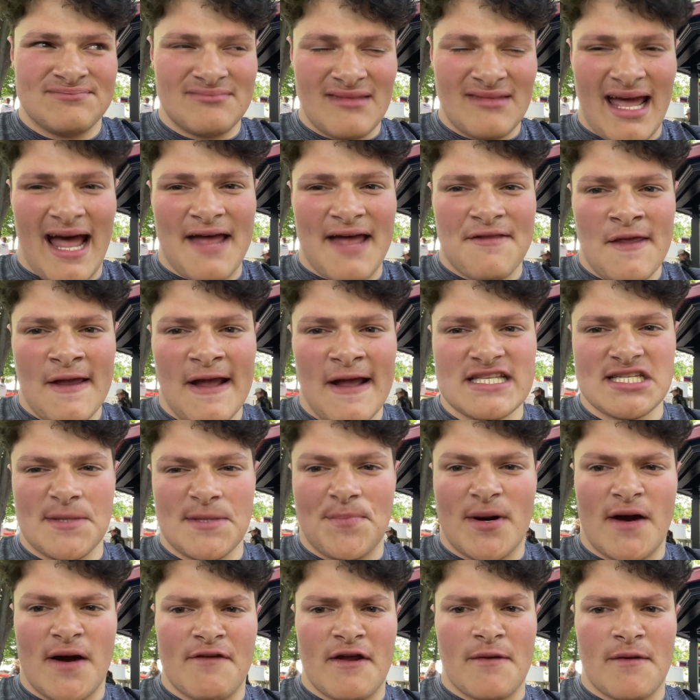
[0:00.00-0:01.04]
I think it's a
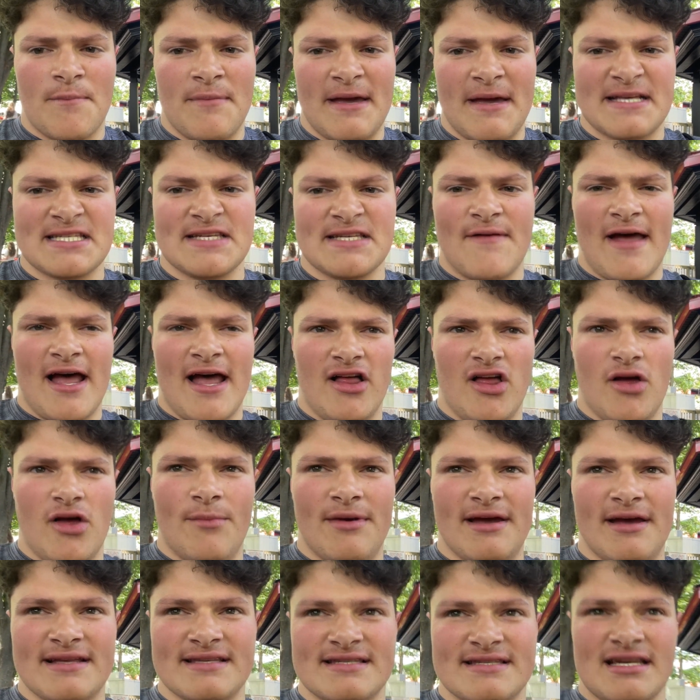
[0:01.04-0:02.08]
perfect mix of
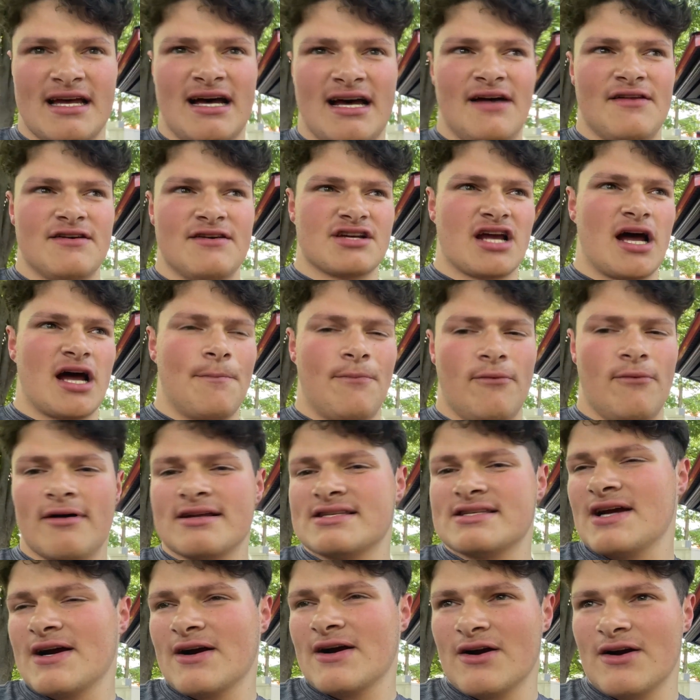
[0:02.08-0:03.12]
elements. There's a couple of
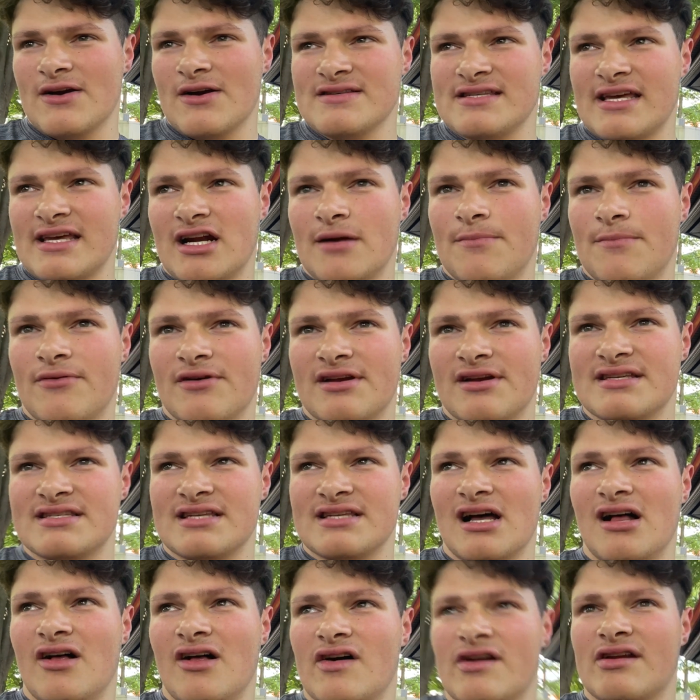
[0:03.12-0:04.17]
turns that are pretty
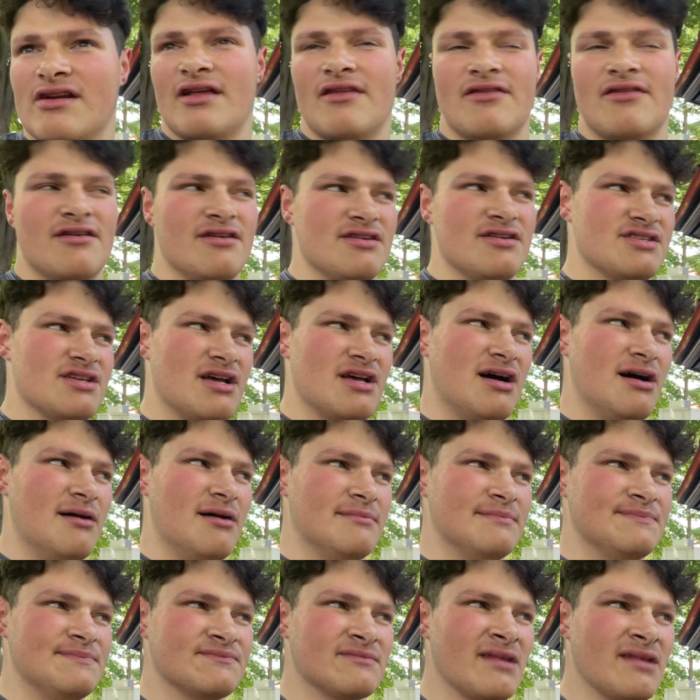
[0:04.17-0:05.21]
solid, and there's
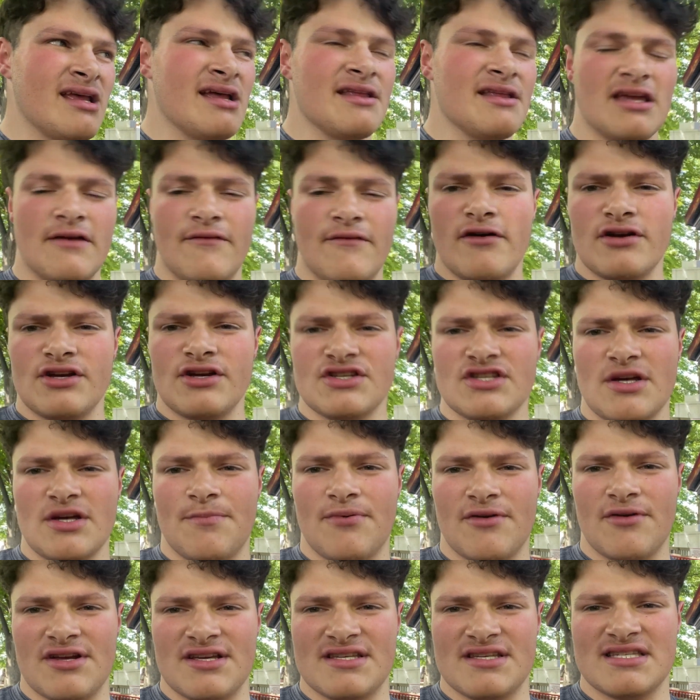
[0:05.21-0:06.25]
the inversions are
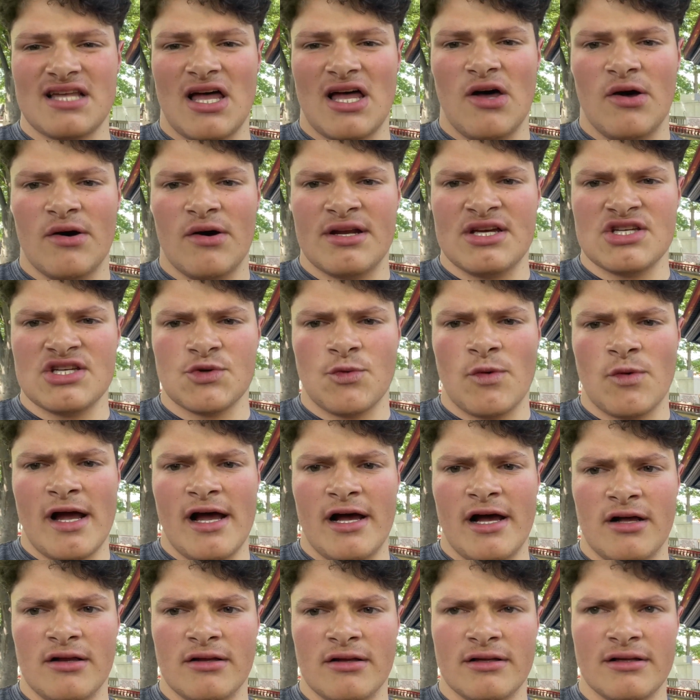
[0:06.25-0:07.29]
pretty solid as
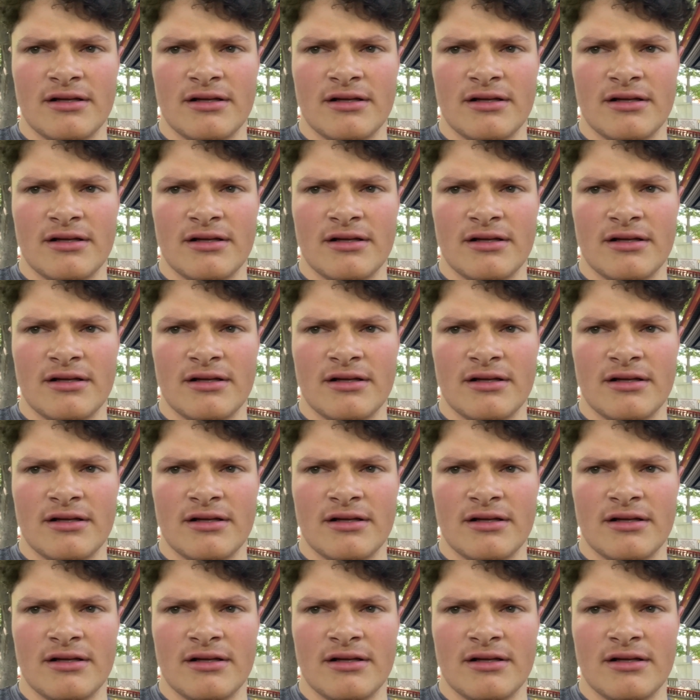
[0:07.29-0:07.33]
well.